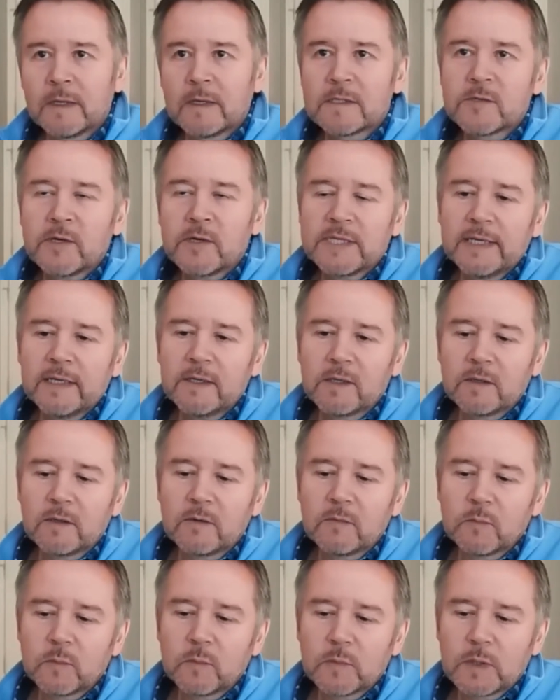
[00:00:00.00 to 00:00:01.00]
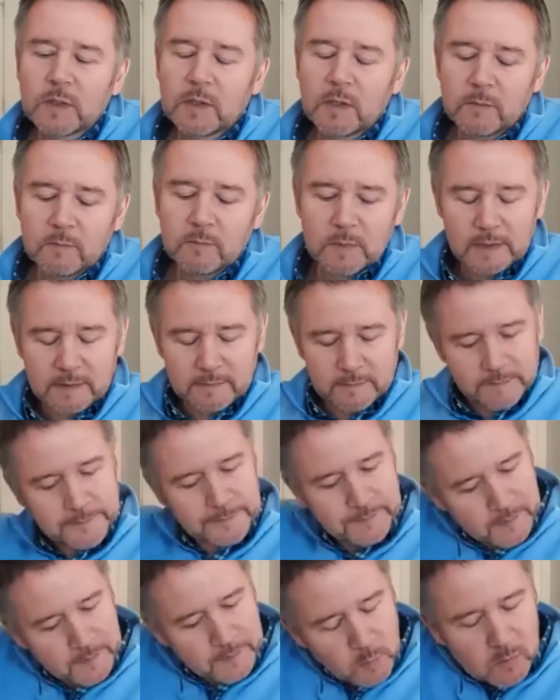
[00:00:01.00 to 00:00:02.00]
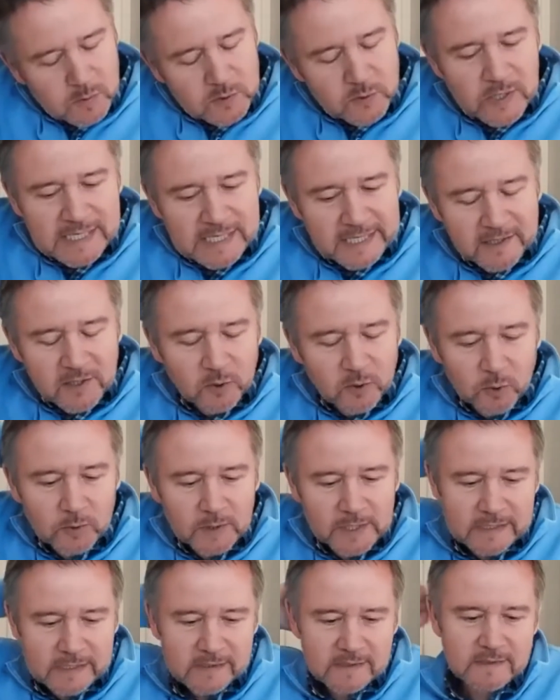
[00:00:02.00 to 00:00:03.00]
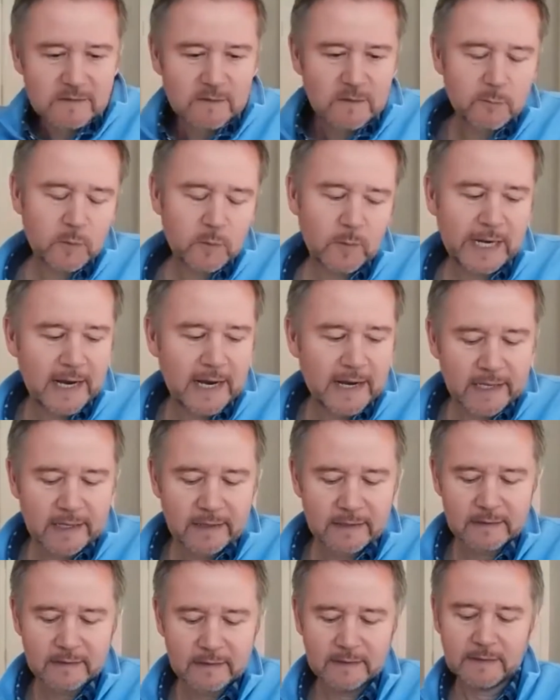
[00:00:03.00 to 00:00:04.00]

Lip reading: So I think what was really cool is when